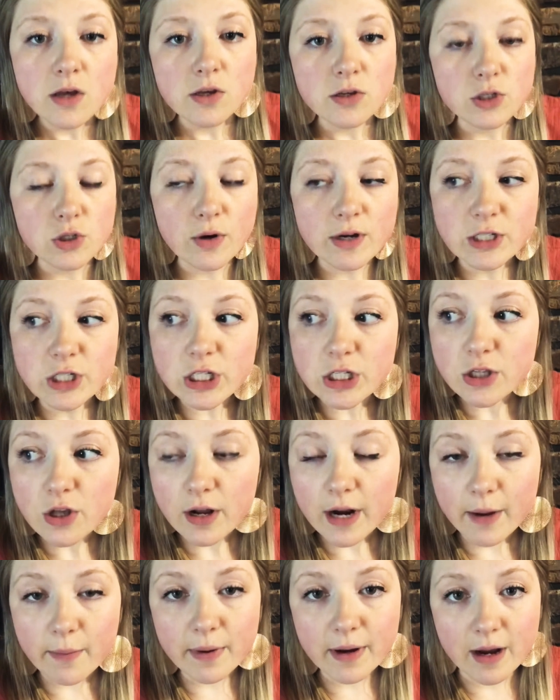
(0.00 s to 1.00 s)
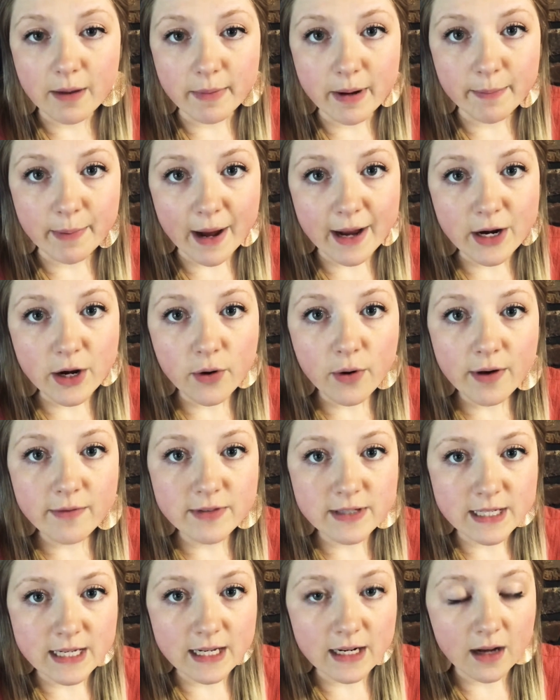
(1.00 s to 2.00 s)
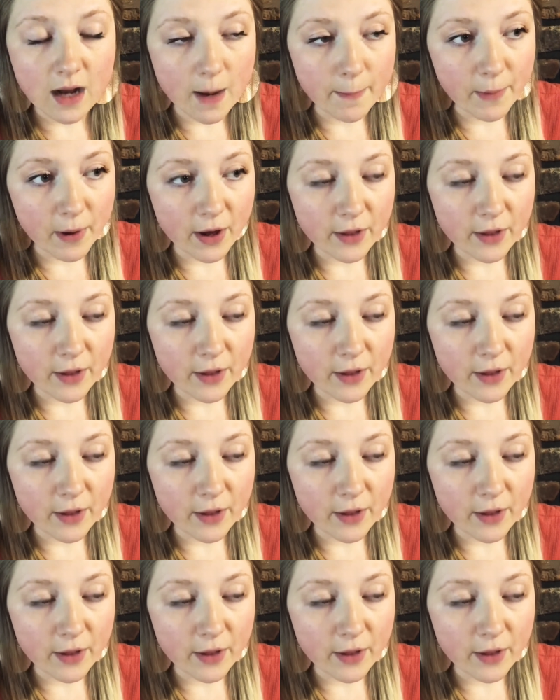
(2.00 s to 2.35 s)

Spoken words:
So I just thought I would come up. I know I've seen a couple